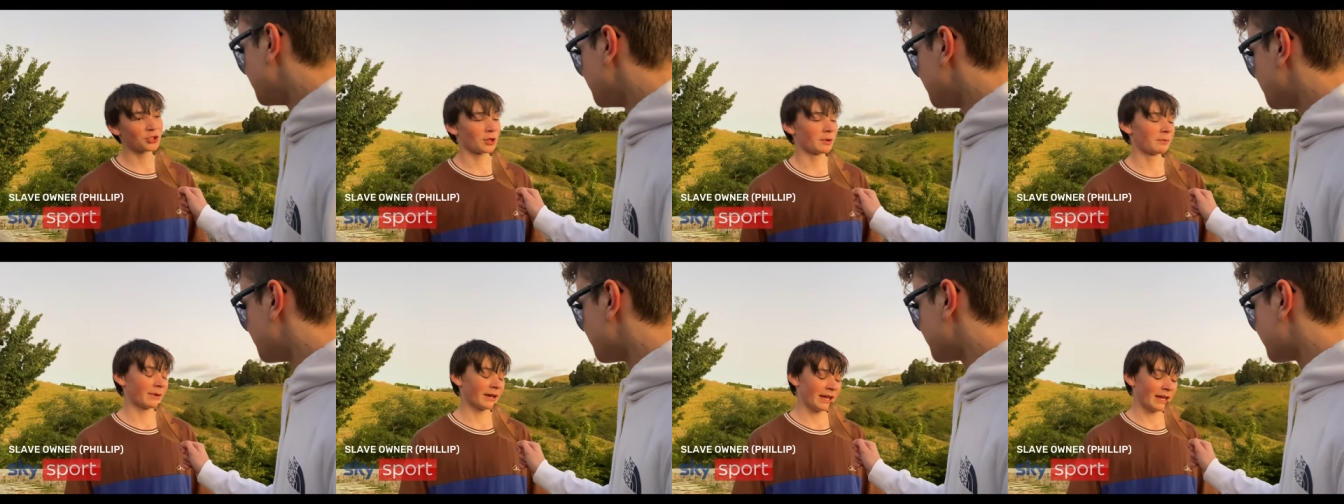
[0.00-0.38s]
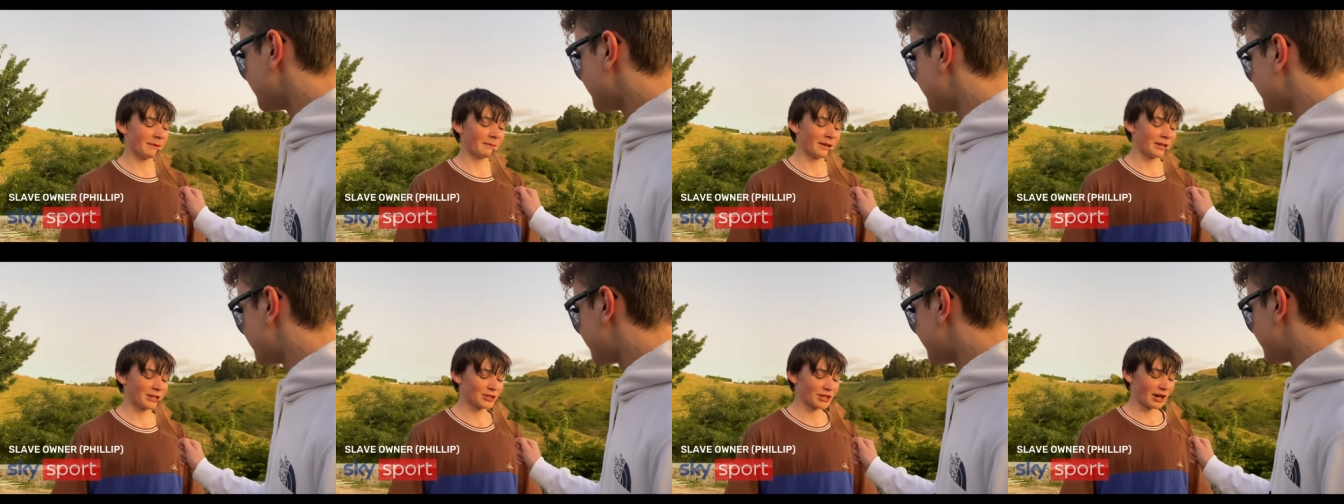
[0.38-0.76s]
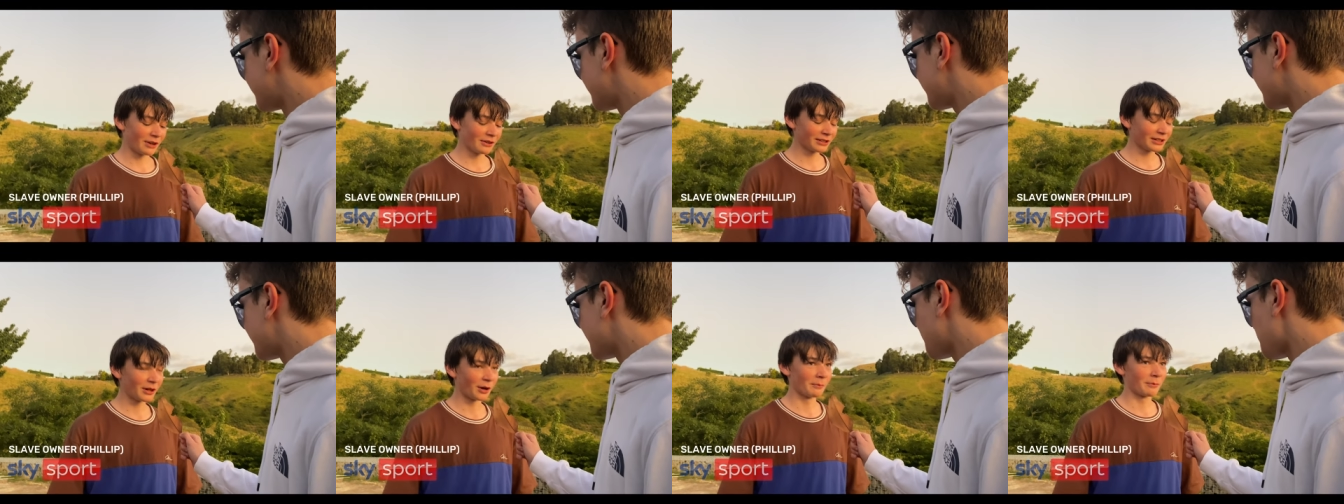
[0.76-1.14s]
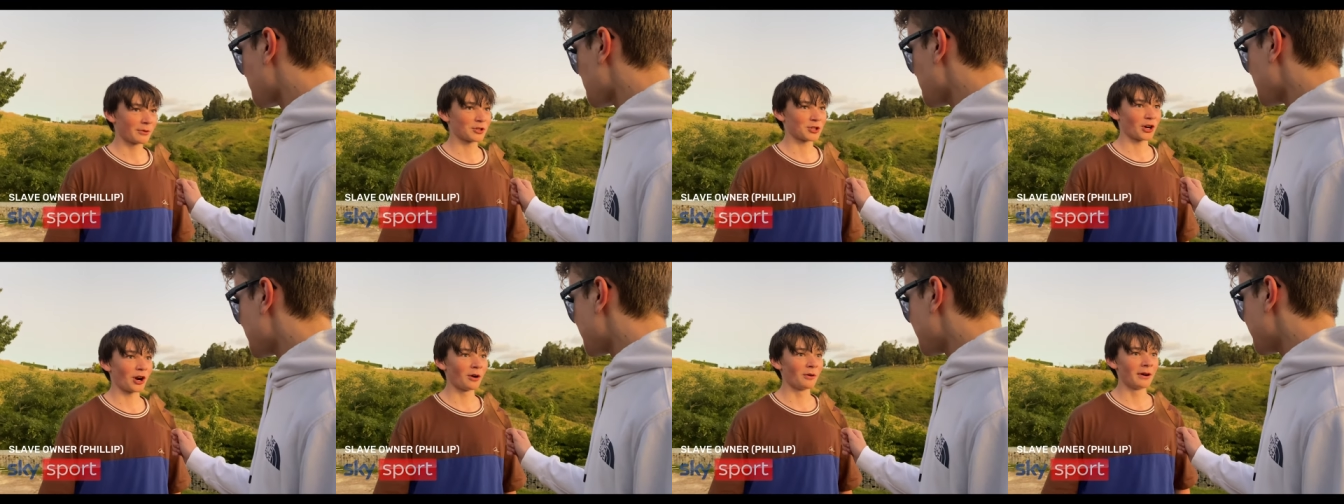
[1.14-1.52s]
couldn't be here, but he's currently on
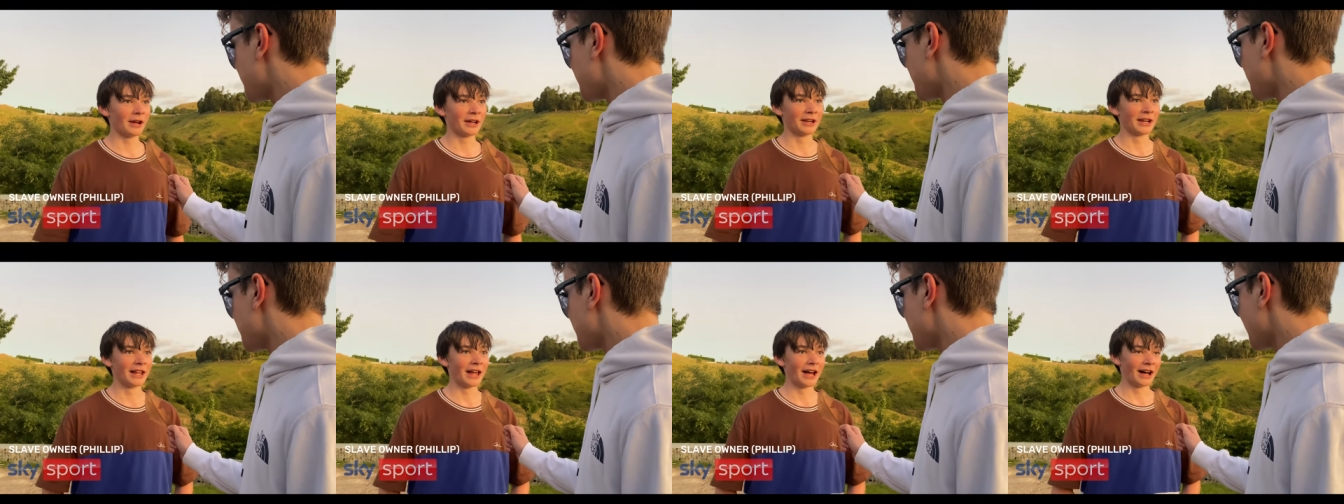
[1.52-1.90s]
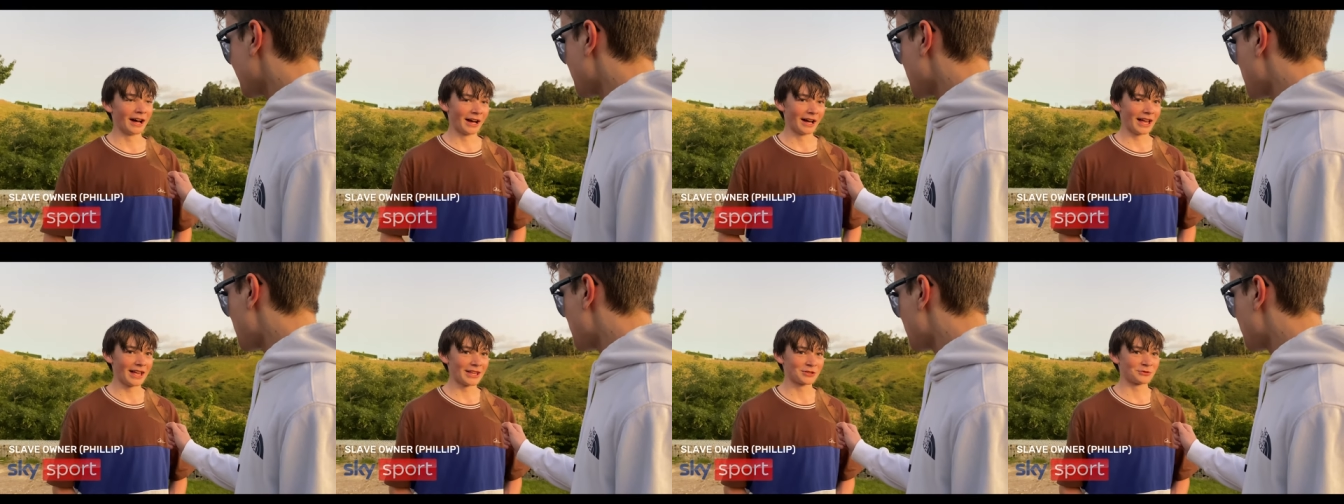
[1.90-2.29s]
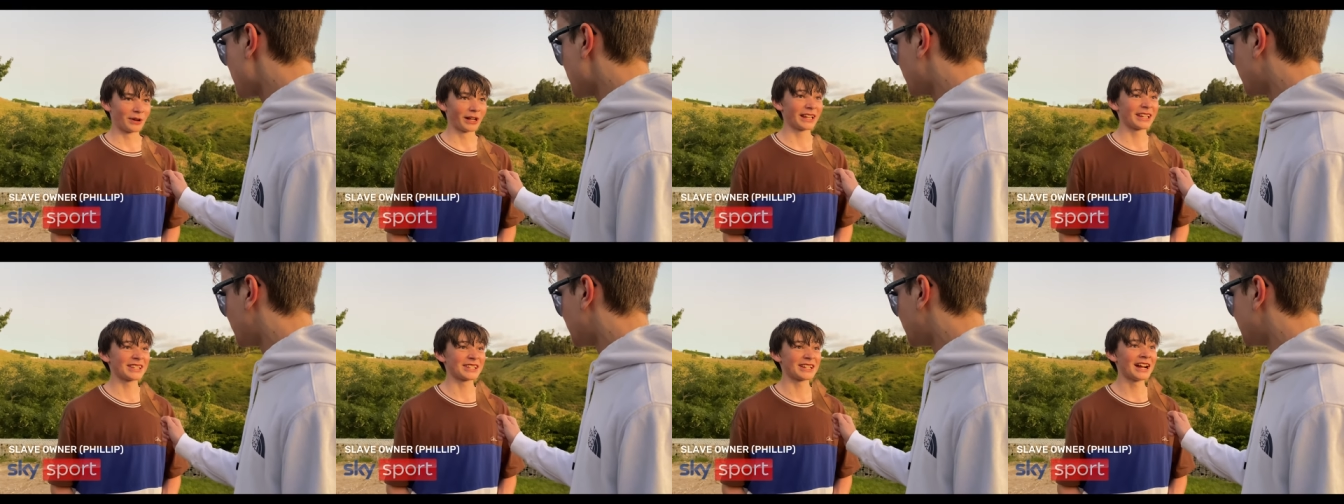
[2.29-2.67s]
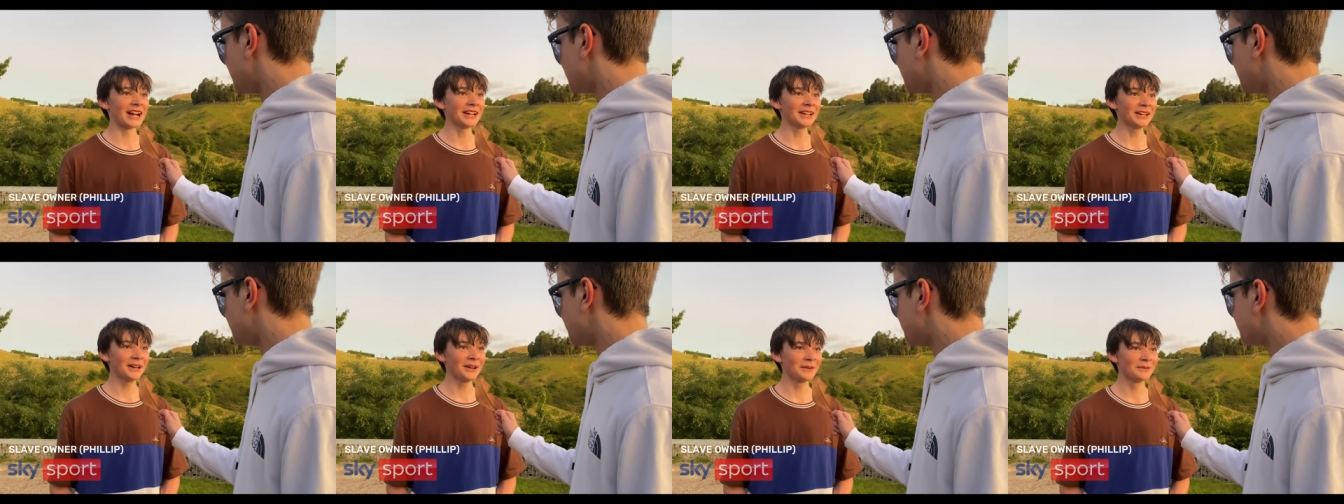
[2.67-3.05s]
patrol in uh,
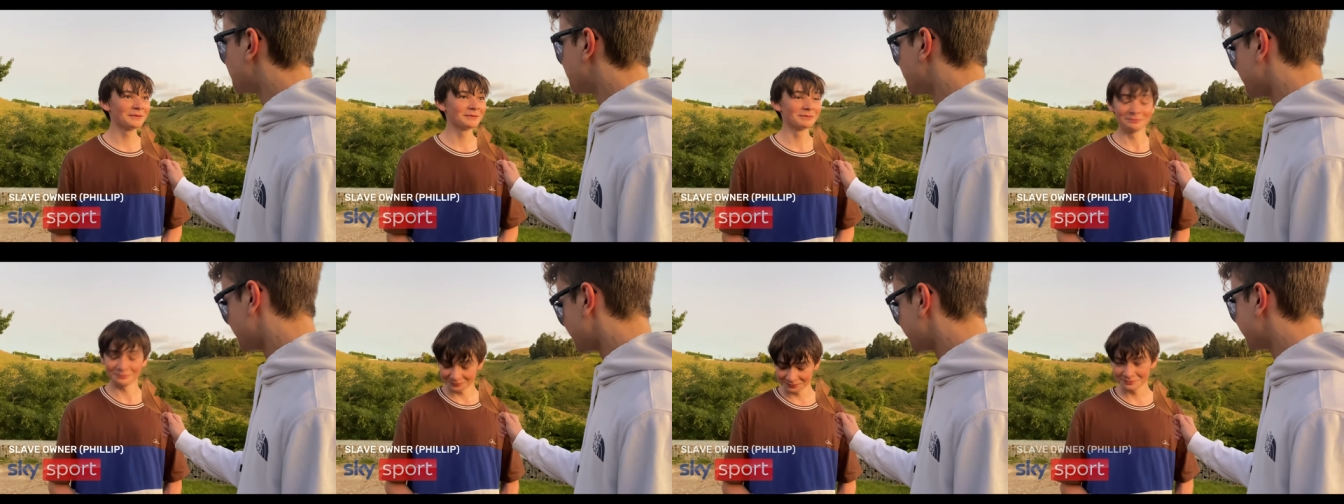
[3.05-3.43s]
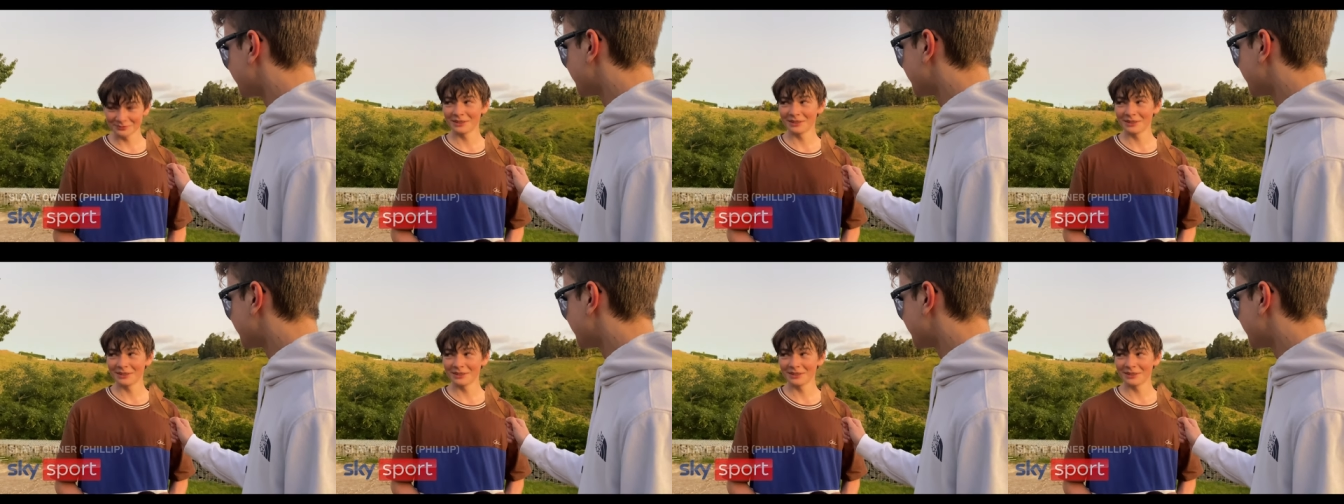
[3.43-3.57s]
Israelistan. Yeah.